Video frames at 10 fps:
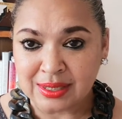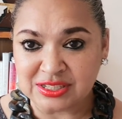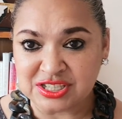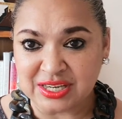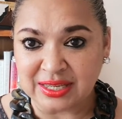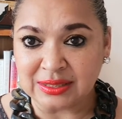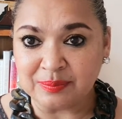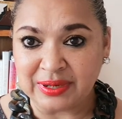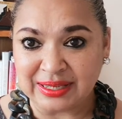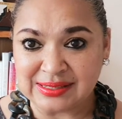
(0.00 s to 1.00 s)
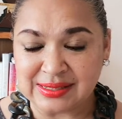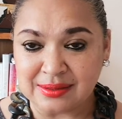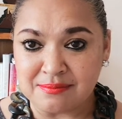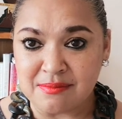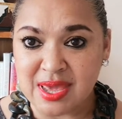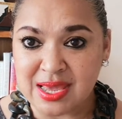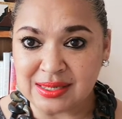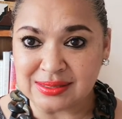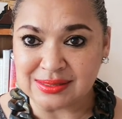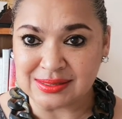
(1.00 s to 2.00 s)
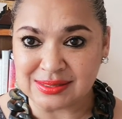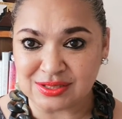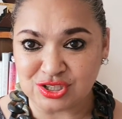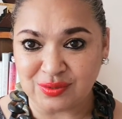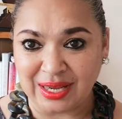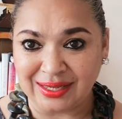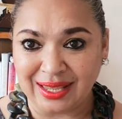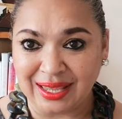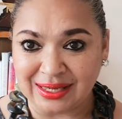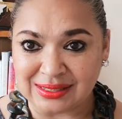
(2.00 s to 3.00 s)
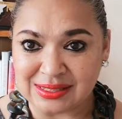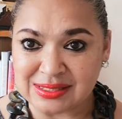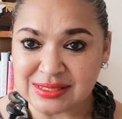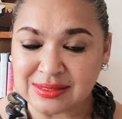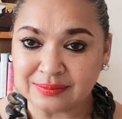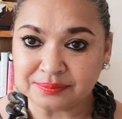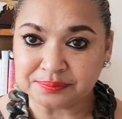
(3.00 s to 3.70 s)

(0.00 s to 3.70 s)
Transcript: a trailblazing means to an end.